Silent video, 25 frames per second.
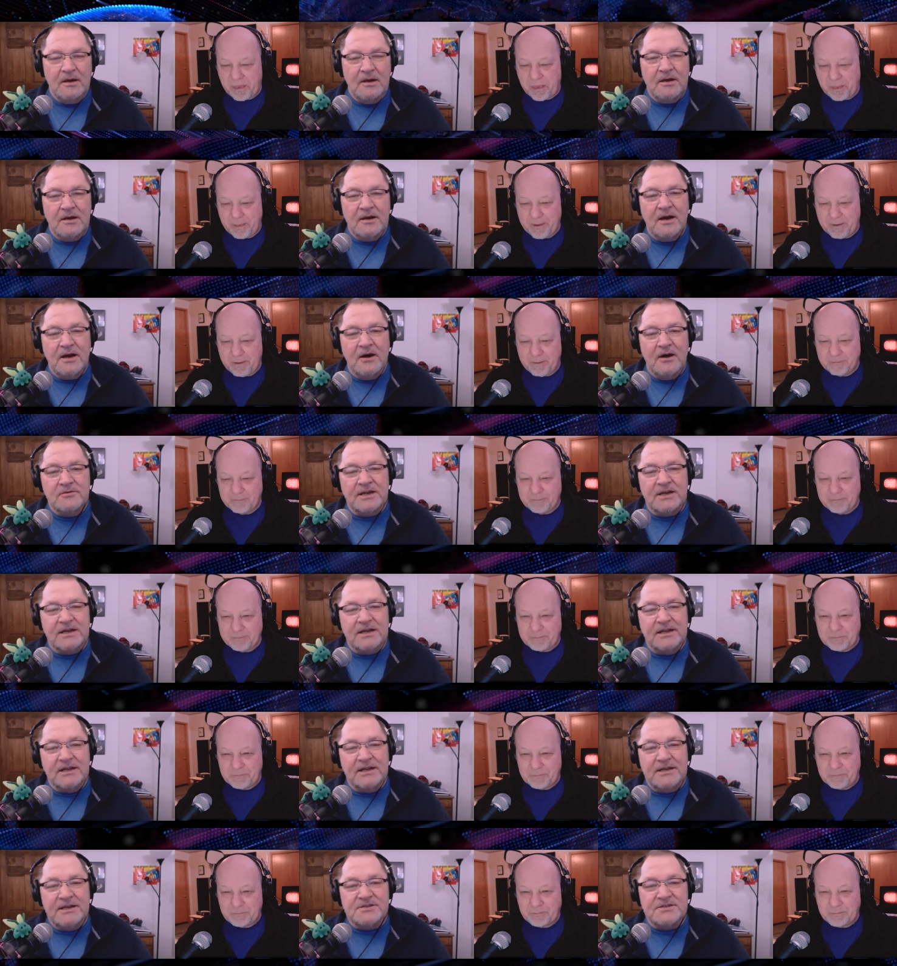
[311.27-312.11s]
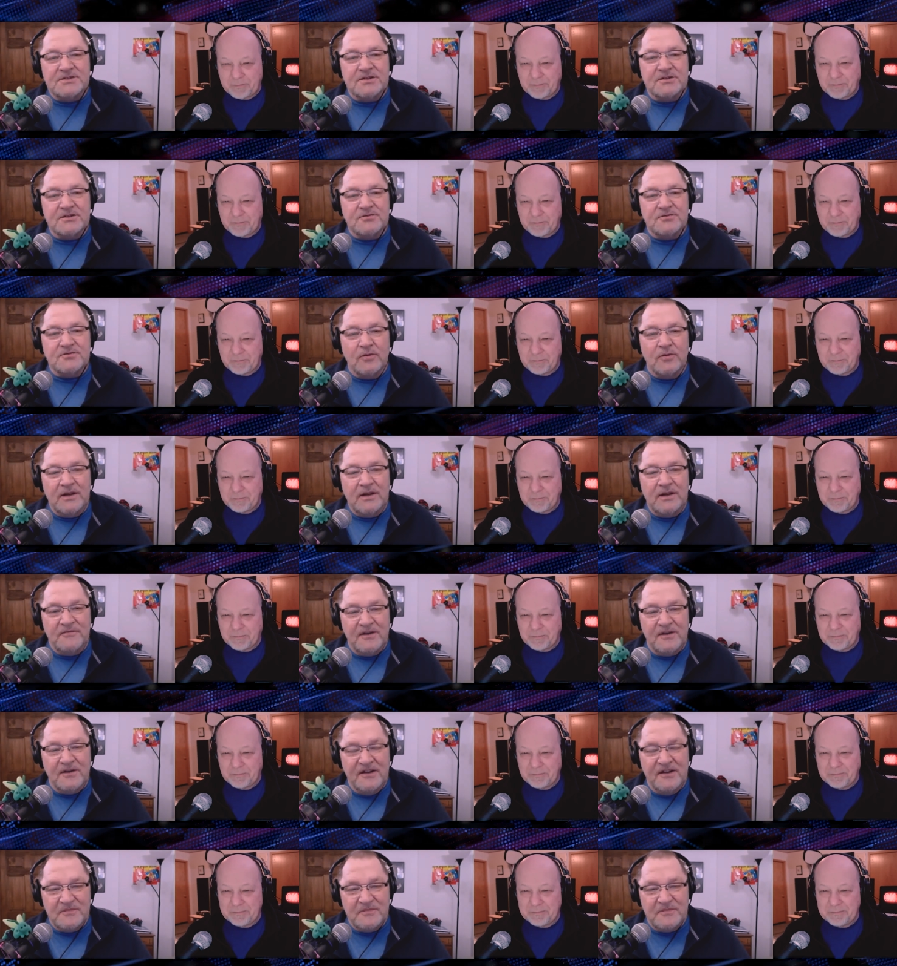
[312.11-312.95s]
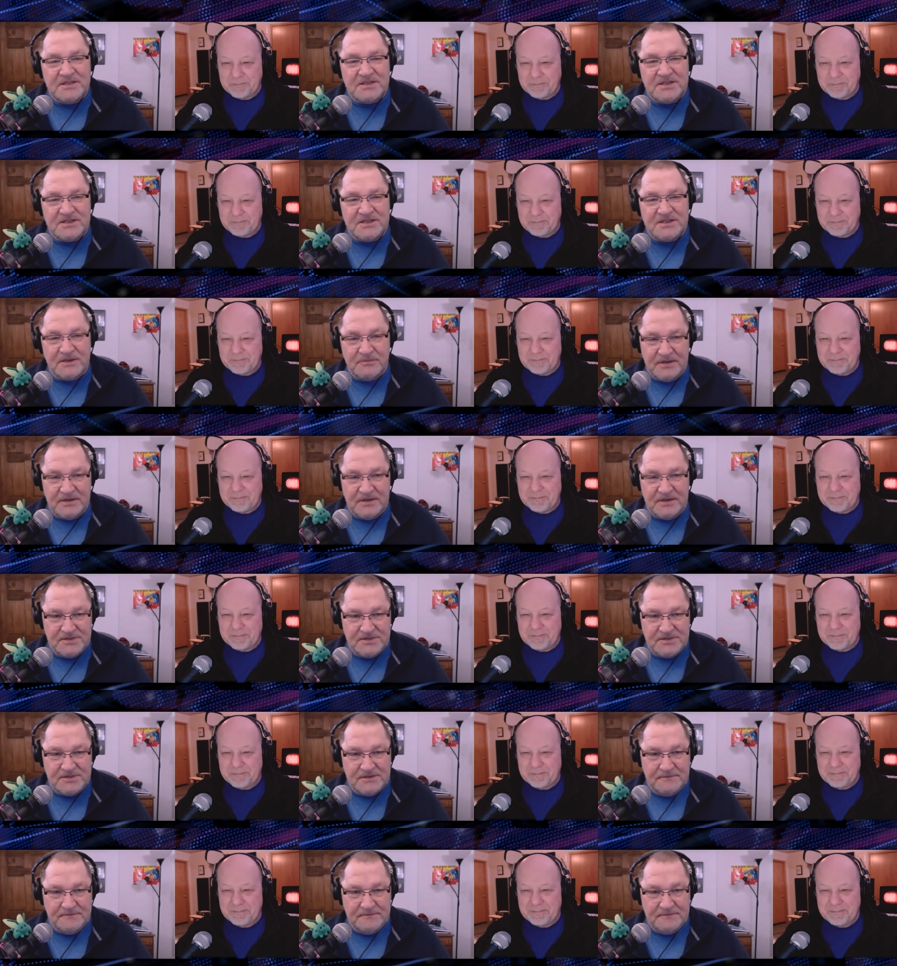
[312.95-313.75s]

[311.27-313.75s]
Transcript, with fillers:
Speaker 1: Count at least 25 Mississippis.